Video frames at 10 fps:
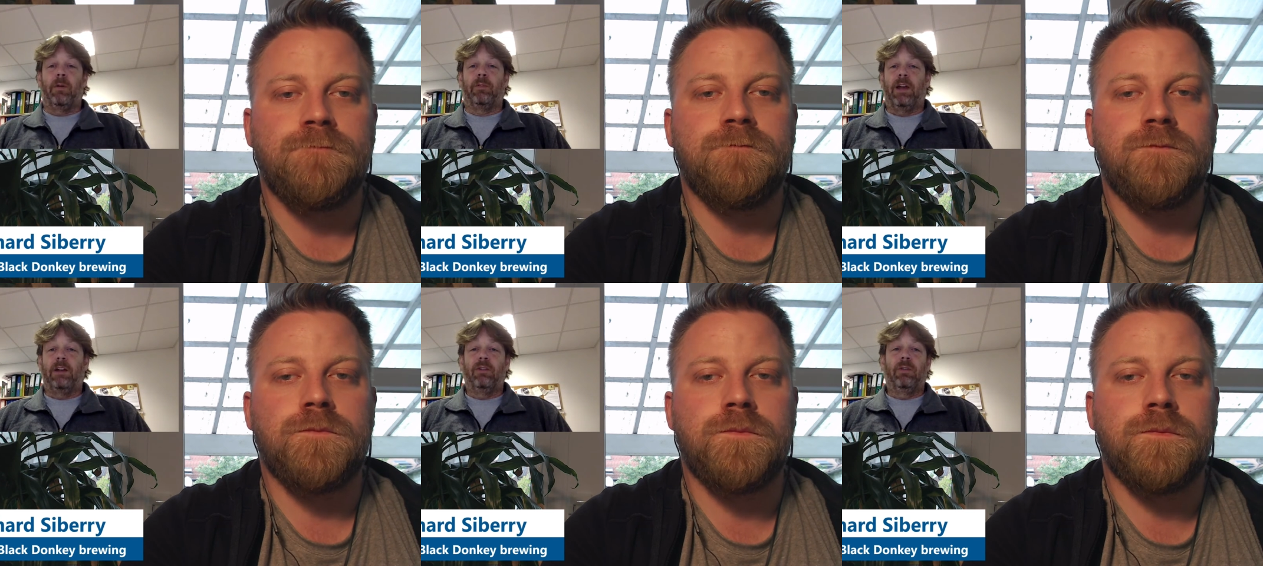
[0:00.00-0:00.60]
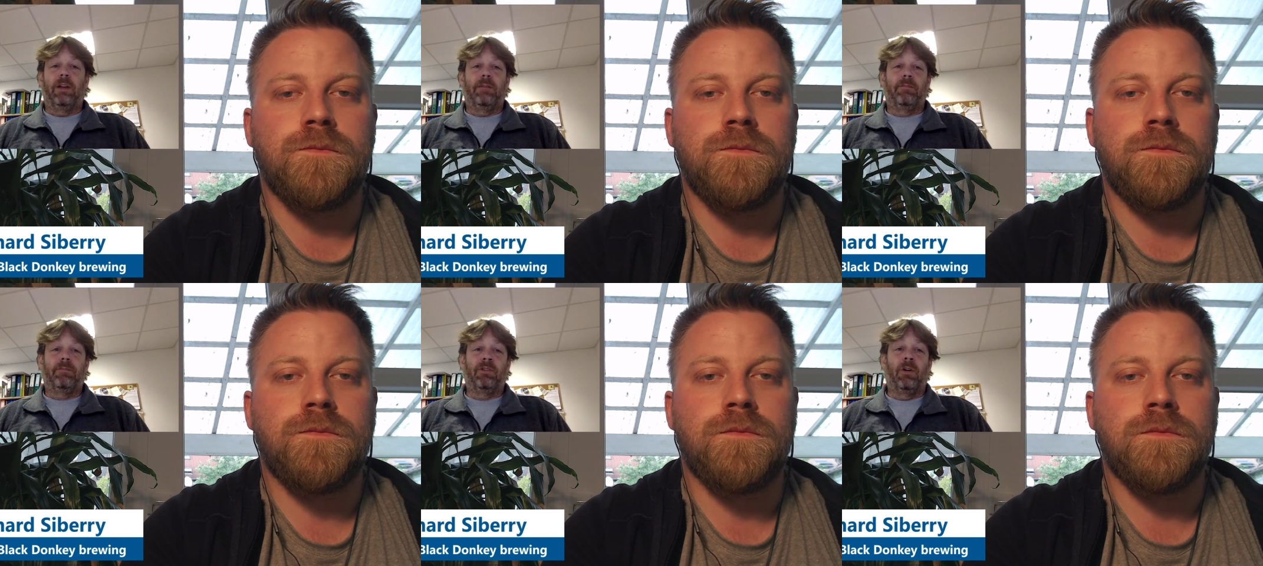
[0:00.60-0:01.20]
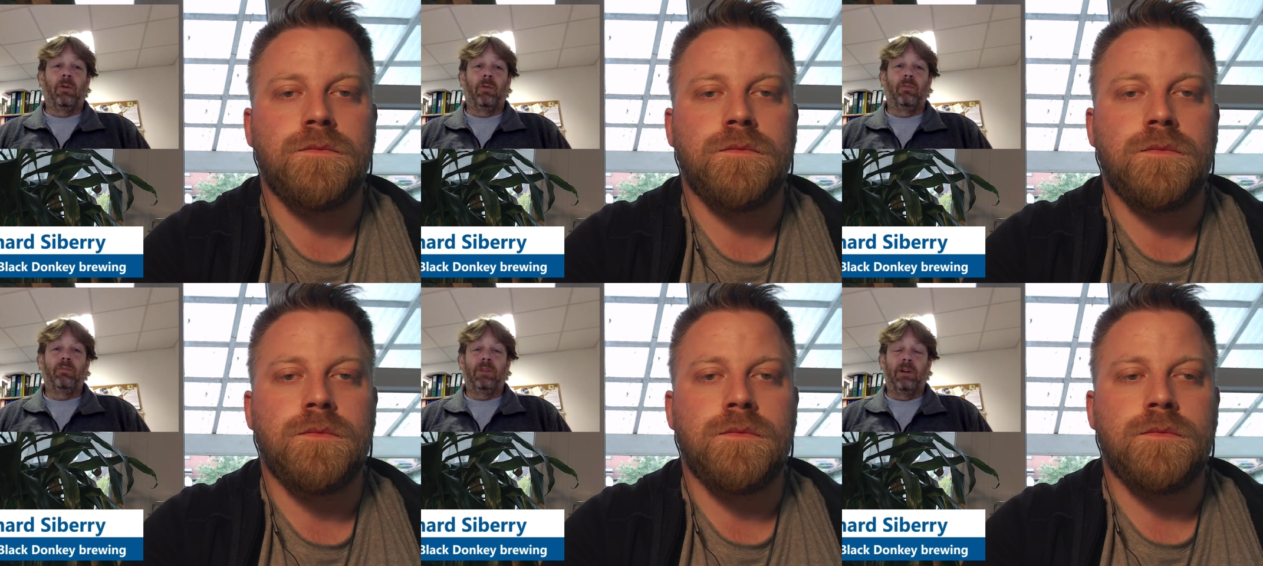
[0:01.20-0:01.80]
Speaker 1: pubs can't do that.
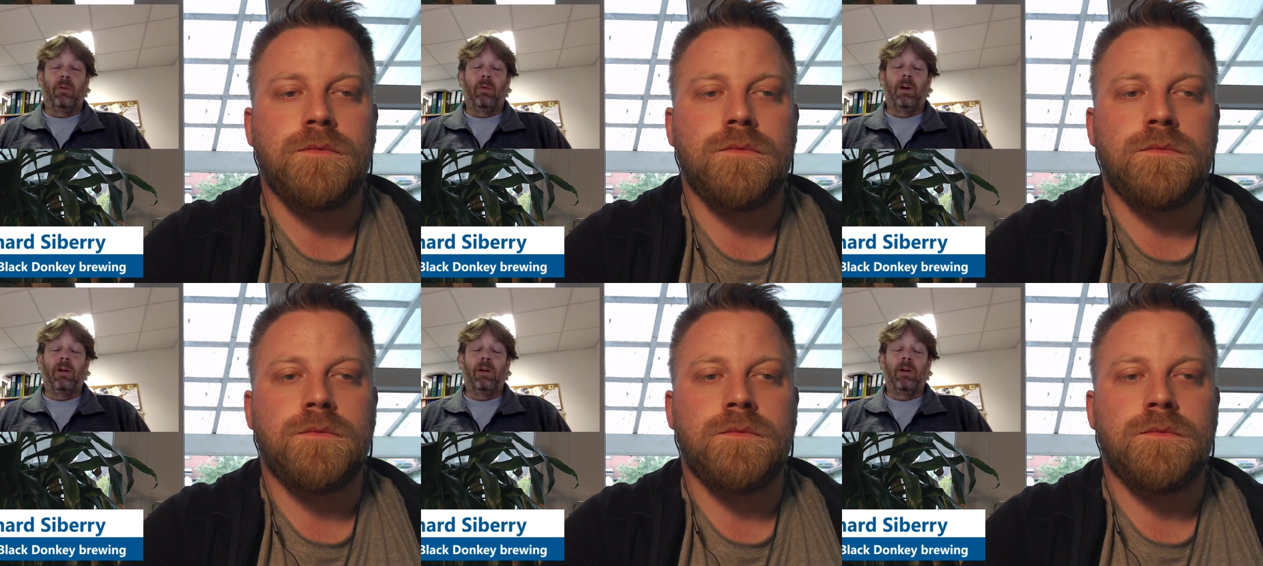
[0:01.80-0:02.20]
So, you know,